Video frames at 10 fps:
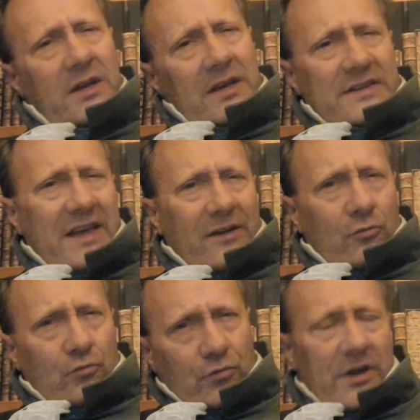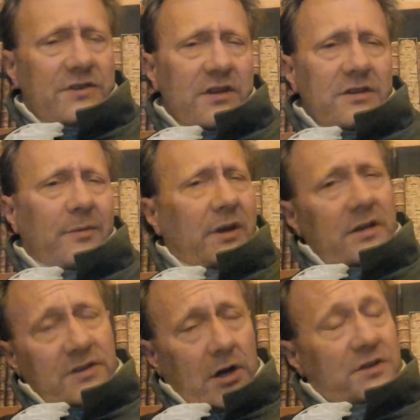Is that racism
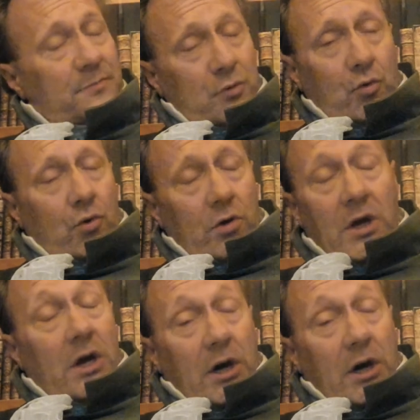against us poor,